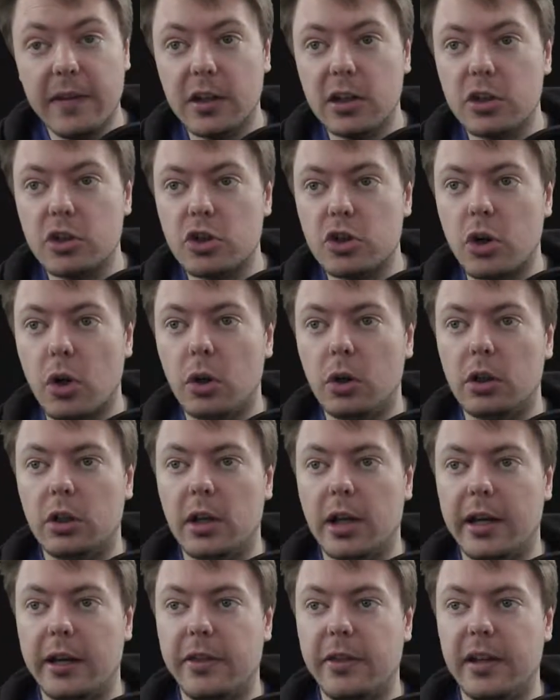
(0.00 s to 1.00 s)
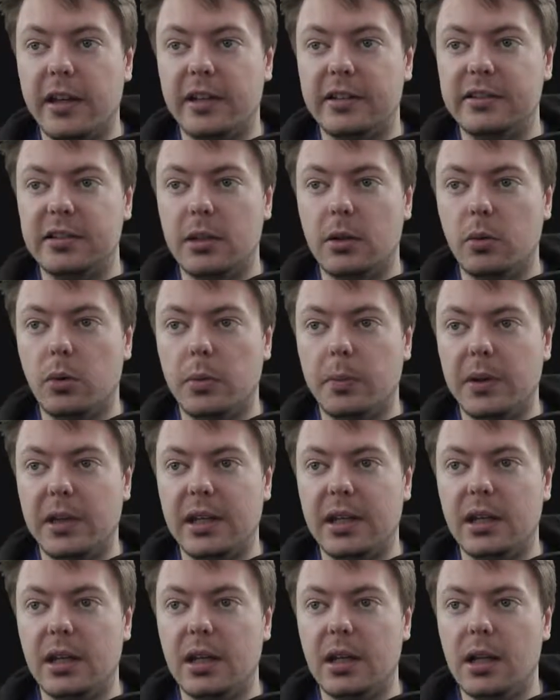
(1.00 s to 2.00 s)
the controller like this, and it would
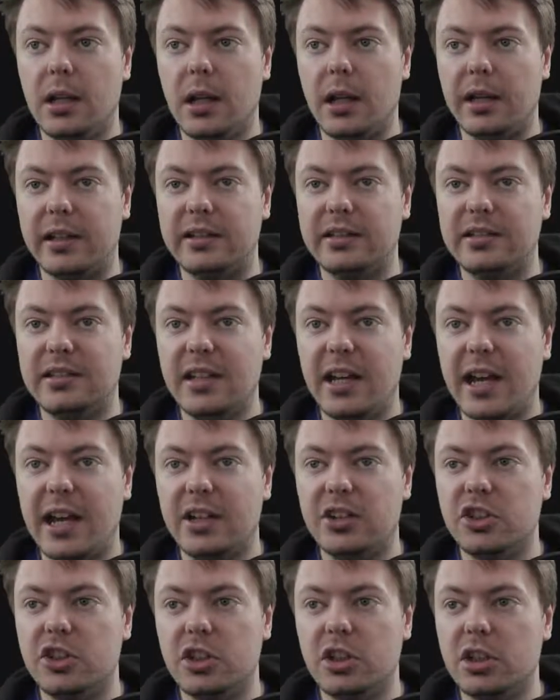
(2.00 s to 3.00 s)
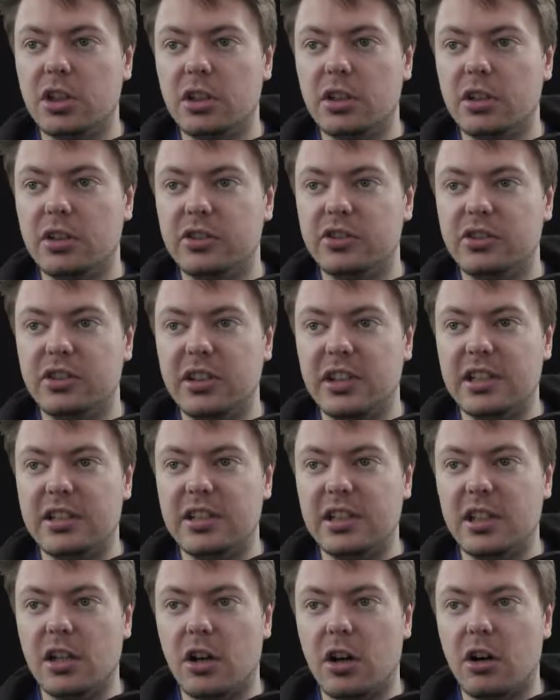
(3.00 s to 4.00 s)
be like section
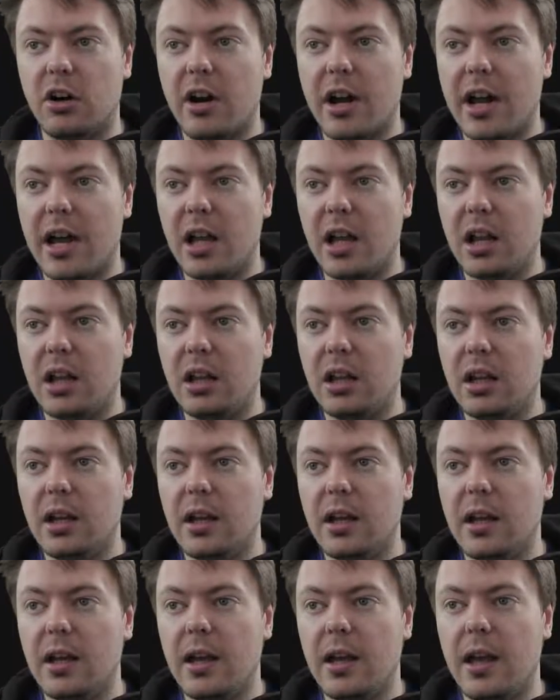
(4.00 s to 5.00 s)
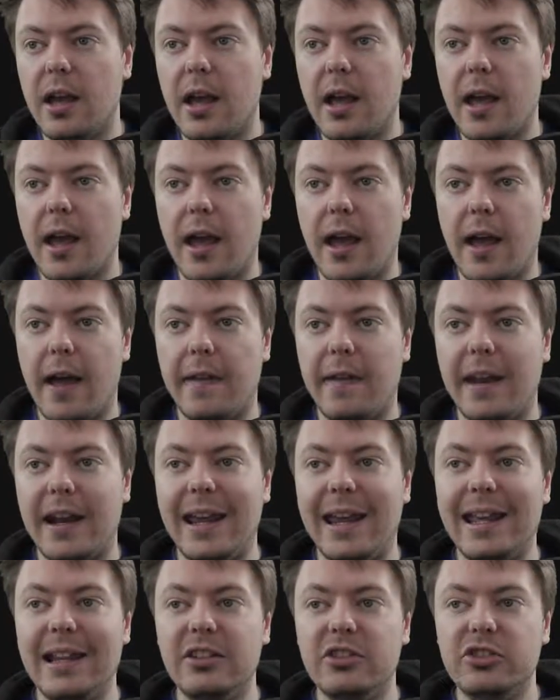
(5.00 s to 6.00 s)
ctrl, and then
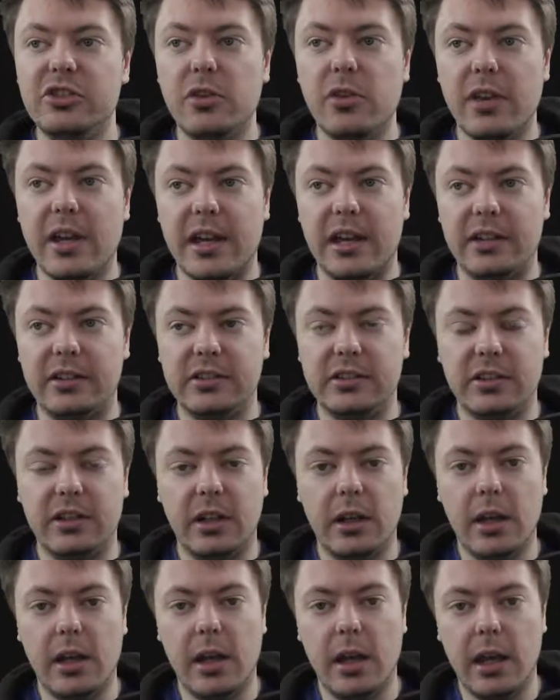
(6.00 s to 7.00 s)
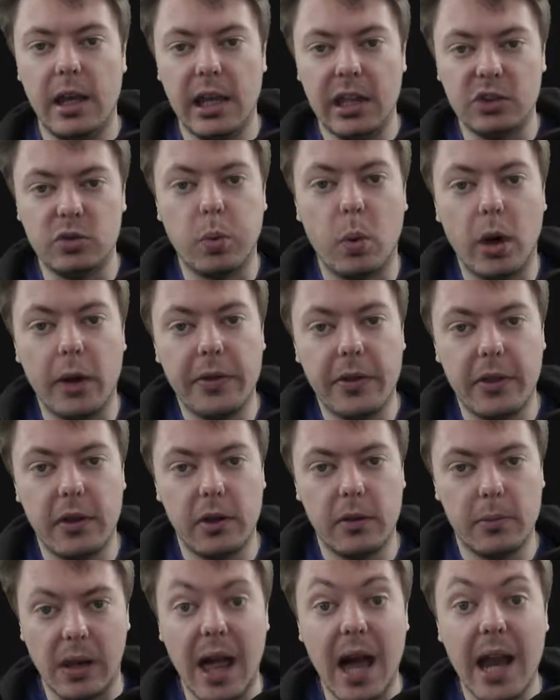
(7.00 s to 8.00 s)
into this is what
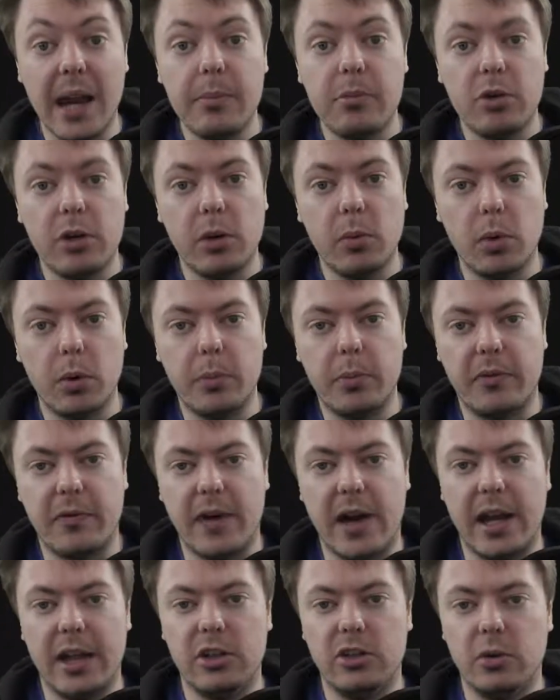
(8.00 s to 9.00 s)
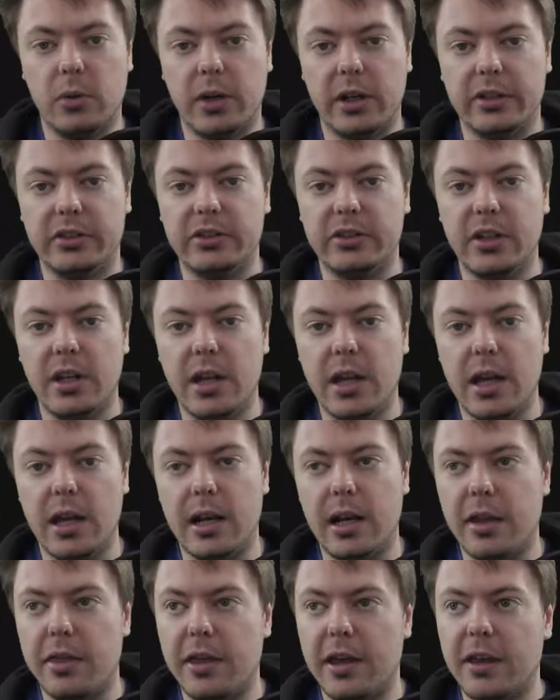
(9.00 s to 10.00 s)
the library will provide to us.
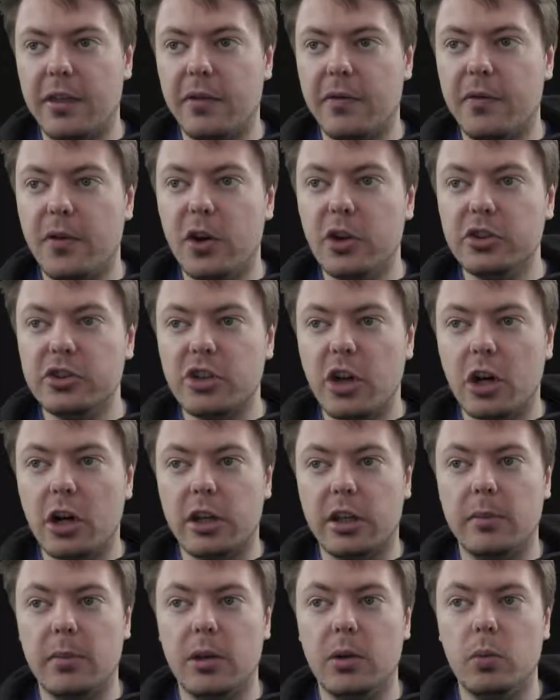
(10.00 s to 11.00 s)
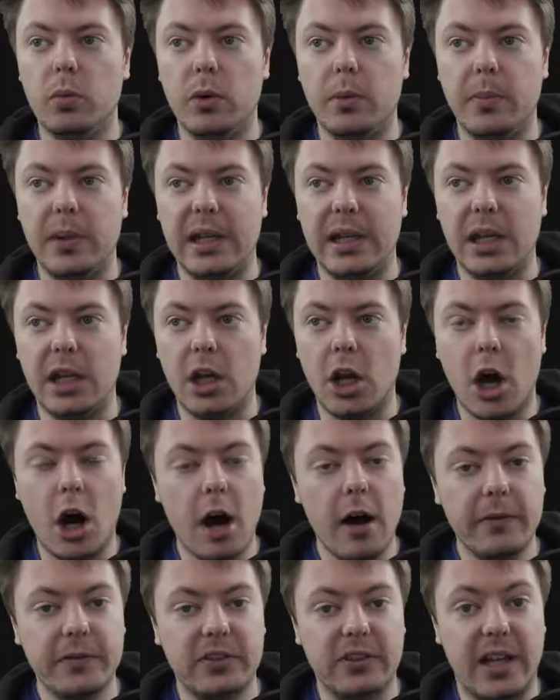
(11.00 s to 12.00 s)
And I think the first argument would be an
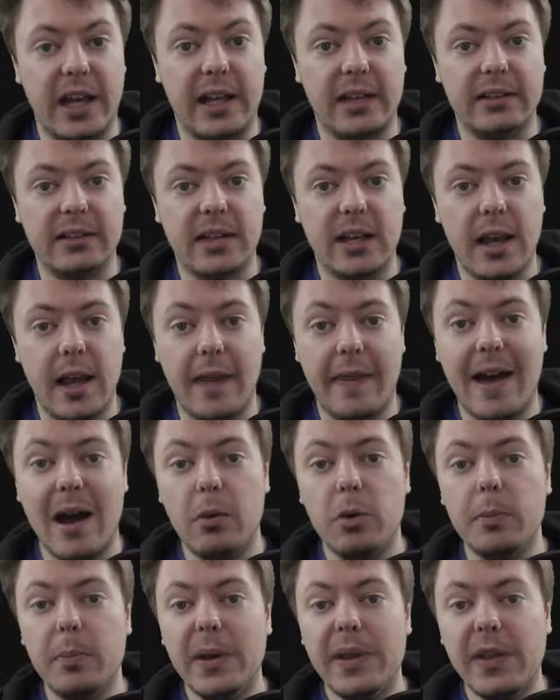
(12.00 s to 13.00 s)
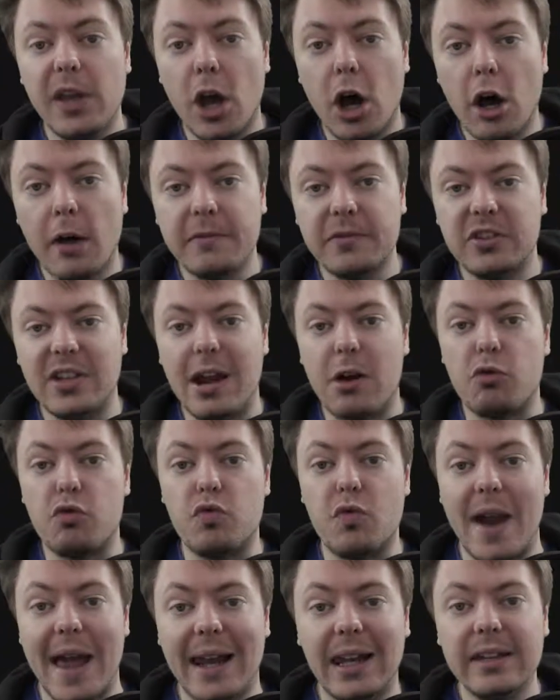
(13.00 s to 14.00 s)
offset, and that would be the offset
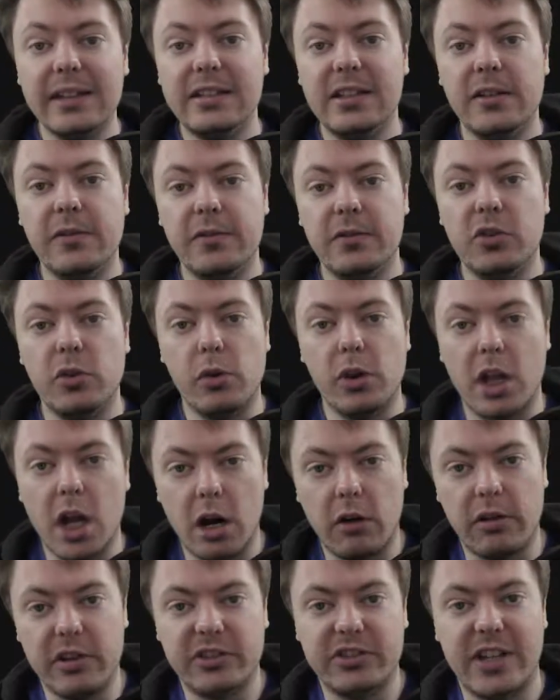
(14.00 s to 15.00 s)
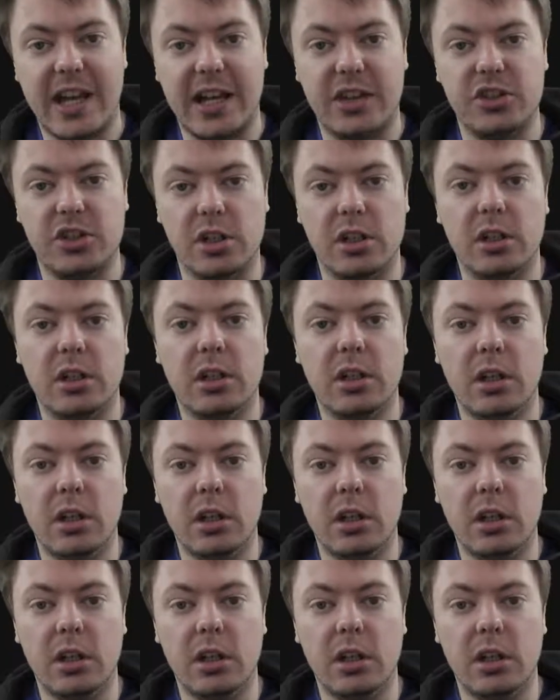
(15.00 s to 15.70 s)
relative to the current section.